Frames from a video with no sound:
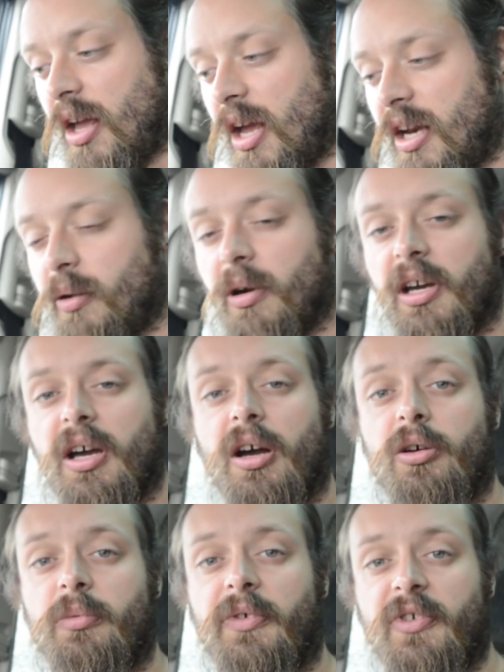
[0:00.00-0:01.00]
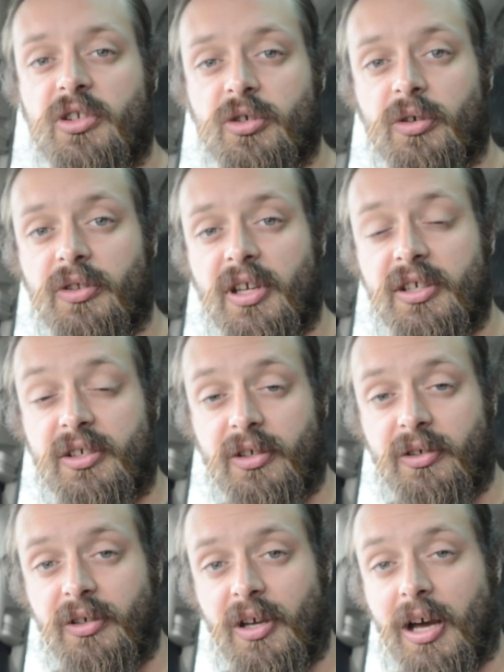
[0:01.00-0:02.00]
anyway, I hope you've enjoyed this.
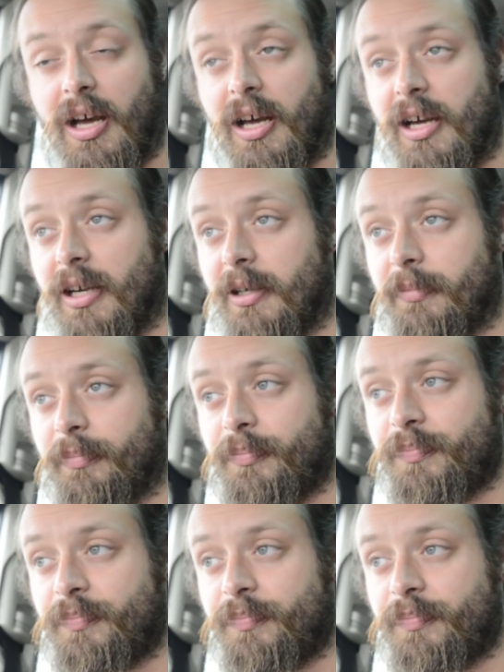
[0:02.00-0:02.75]
Yeah,